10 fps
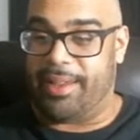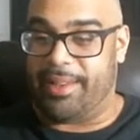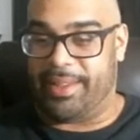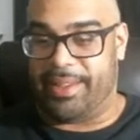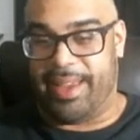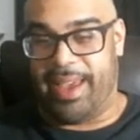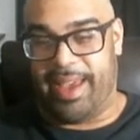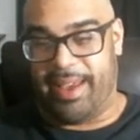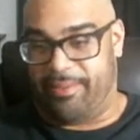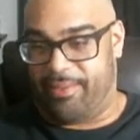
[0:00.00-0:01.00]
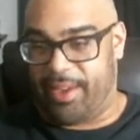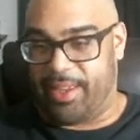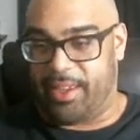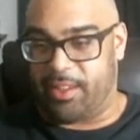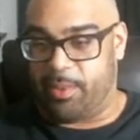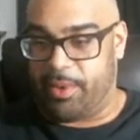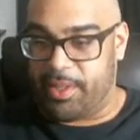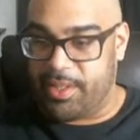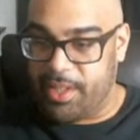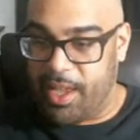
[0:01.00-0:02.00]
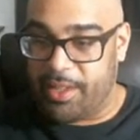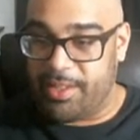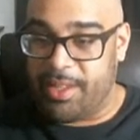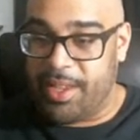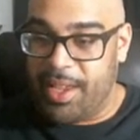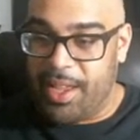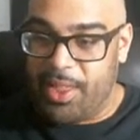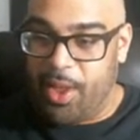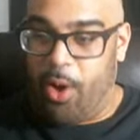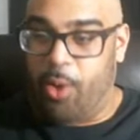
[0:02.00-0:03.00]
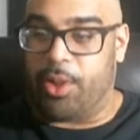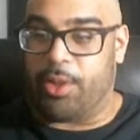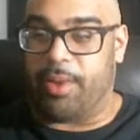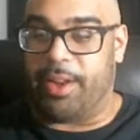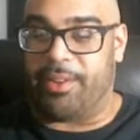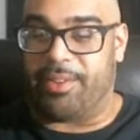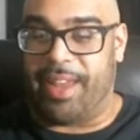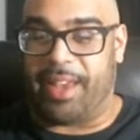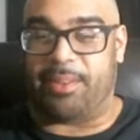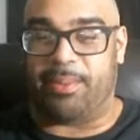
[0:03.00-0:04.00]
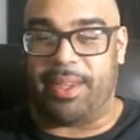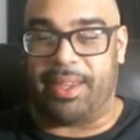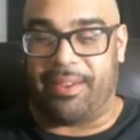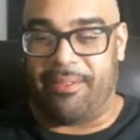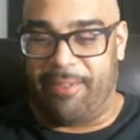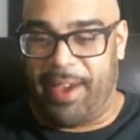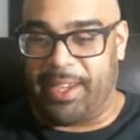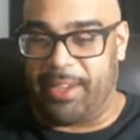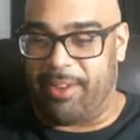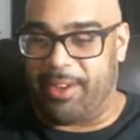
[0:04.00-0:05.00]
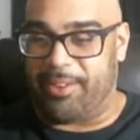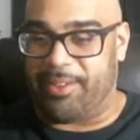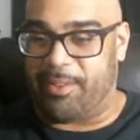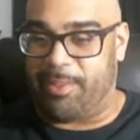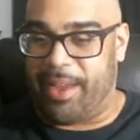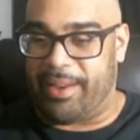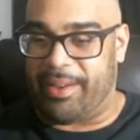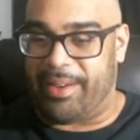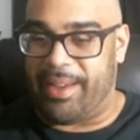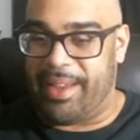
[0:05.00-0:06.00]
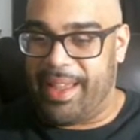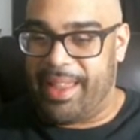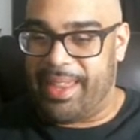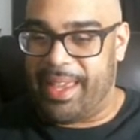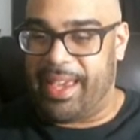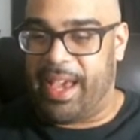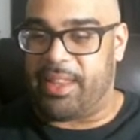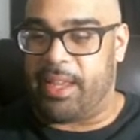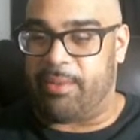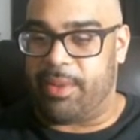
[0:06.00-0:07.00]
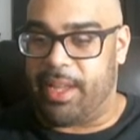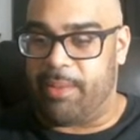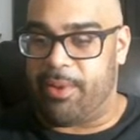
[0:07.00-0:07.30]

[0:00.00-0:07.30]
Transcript: Yeah, Viking Experience sucks. The Oakland Raiders next week. Viking Raiders is better. Thank God they renamed their